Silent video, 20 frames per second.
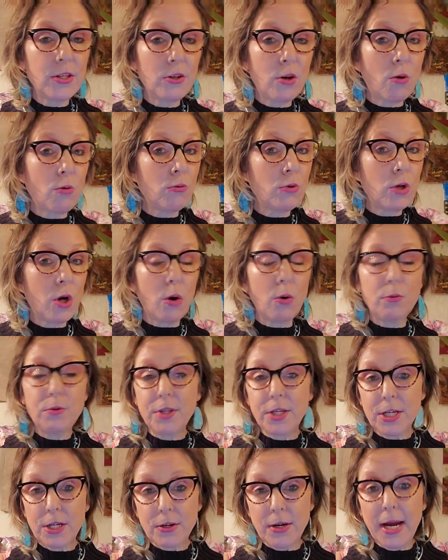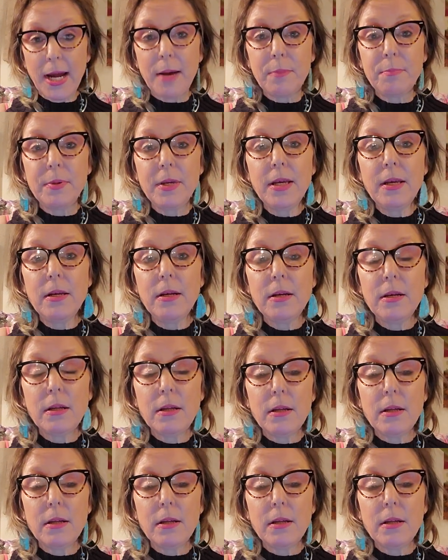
You don't know that you're happy